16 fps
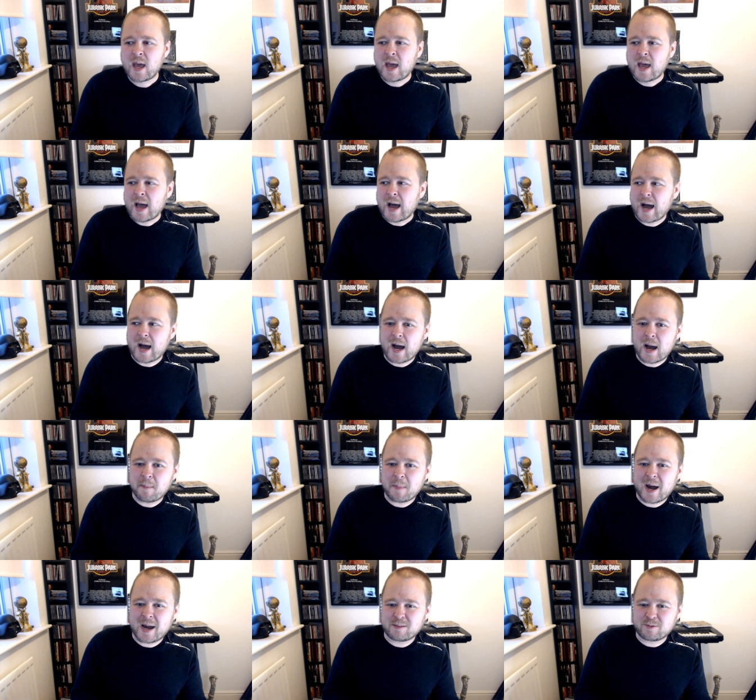
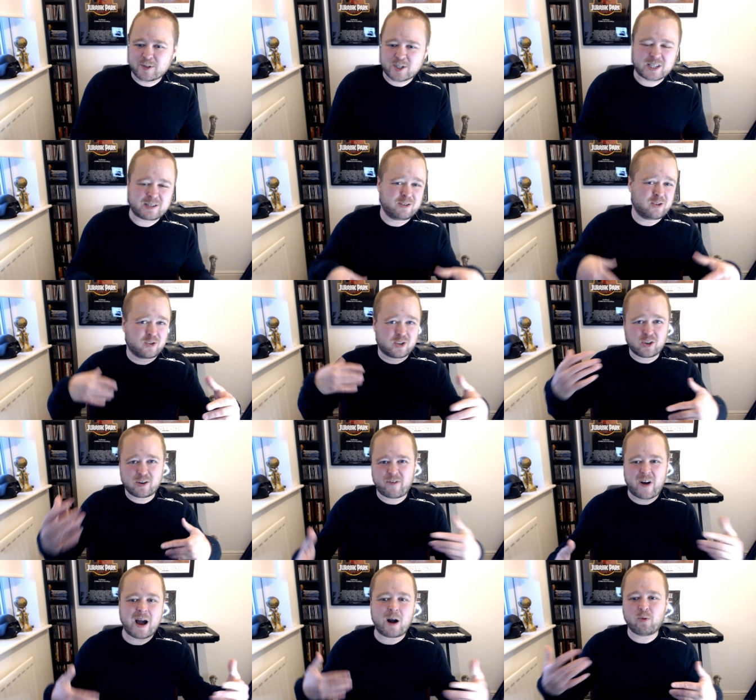um, and you know sort
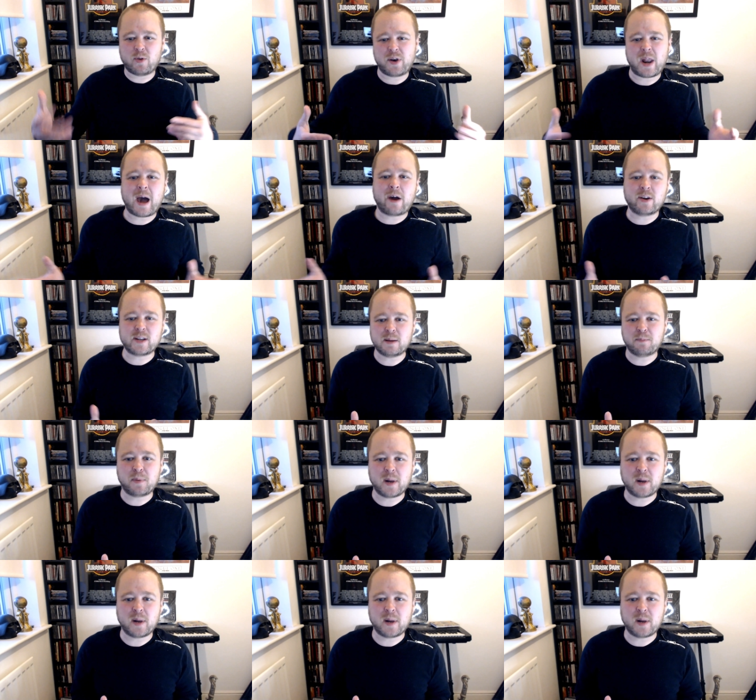of how the narrative